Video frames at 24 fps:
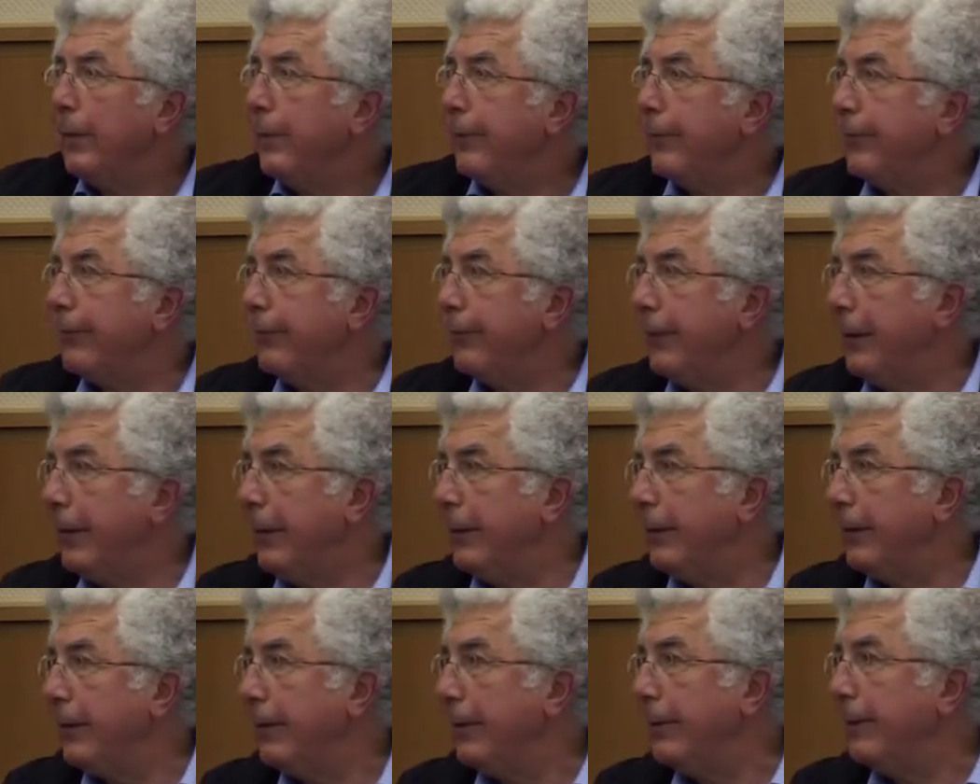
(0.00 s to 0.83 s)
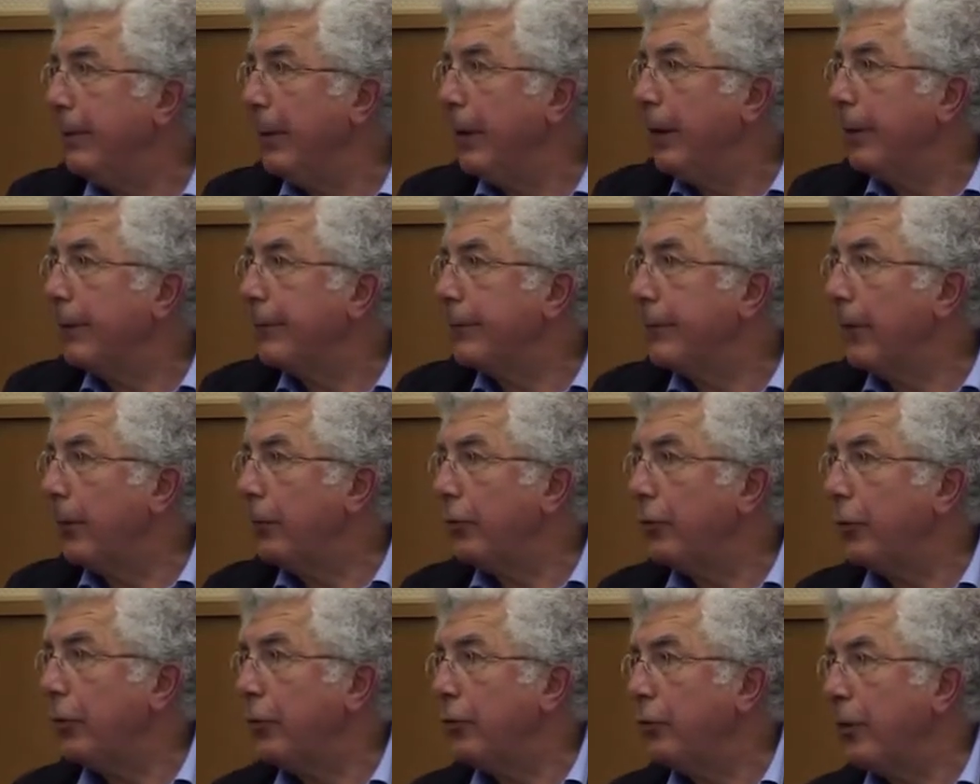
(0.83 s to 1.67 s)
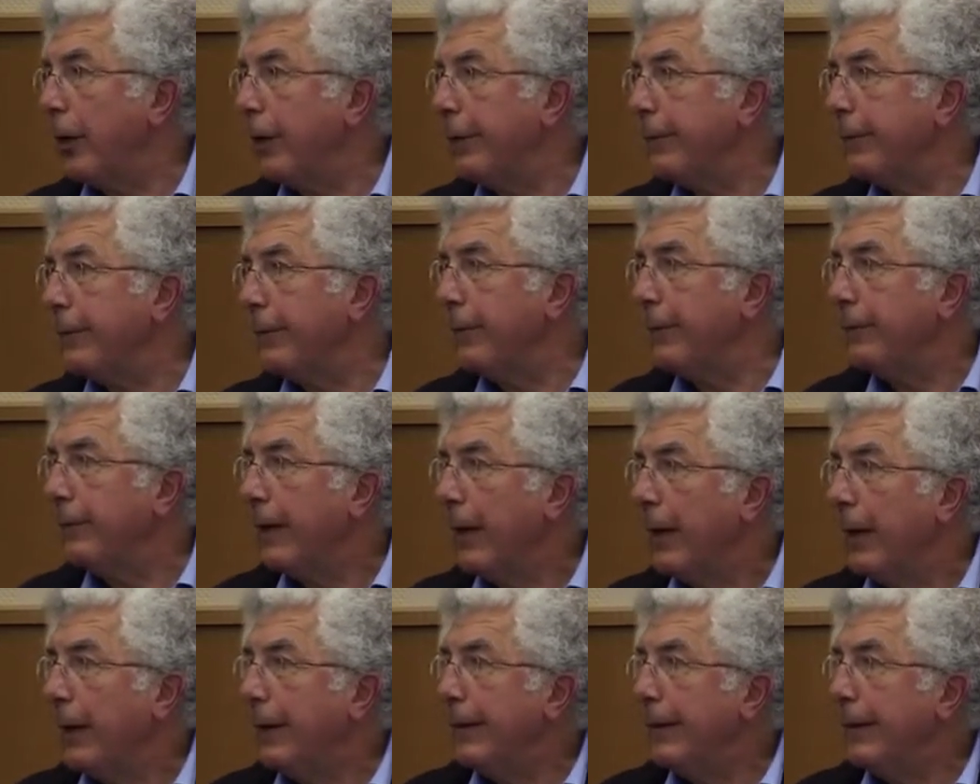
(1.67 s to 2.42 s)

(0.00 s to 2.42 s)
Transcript: freedom, social justice,